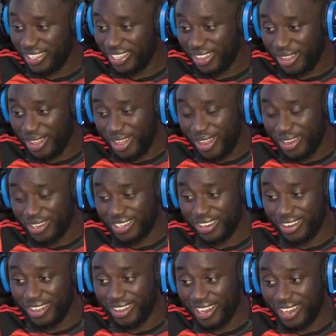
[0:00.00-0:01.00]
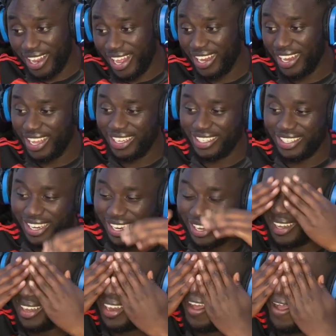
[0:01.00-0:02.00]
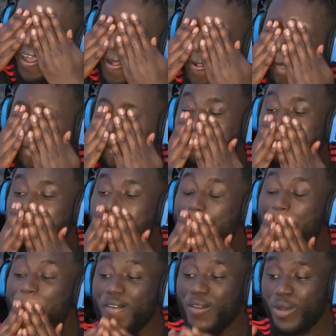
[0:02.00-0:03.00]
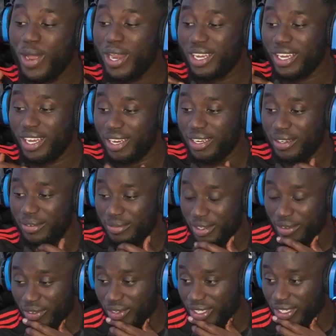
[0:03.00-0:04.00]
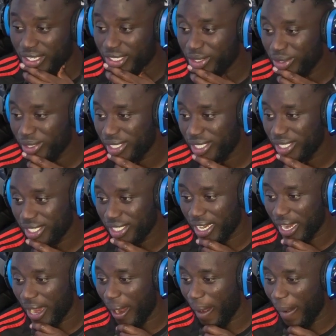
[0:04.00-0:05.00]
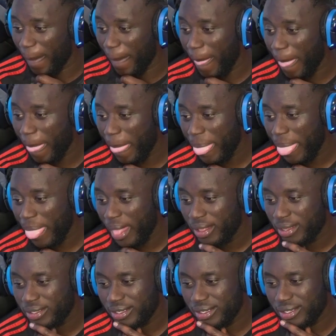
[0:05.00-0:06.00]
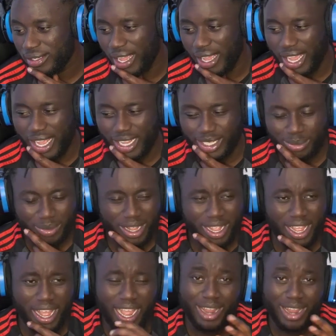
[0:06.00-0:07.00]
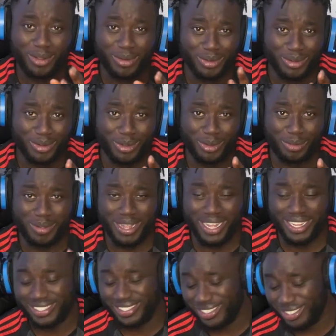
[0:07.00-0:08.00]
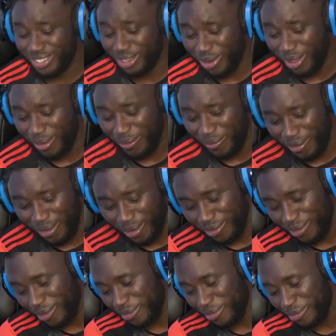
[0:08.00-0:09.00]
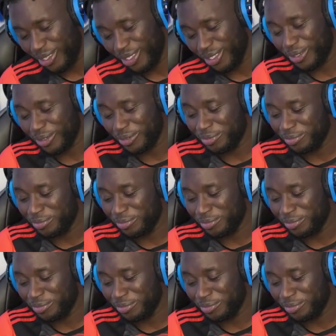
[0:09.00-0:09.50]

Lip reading: all in all, I like that. There's quite a lot of different interesting song that catch my eye. I kind of want to go back and see quite a few of them, you know.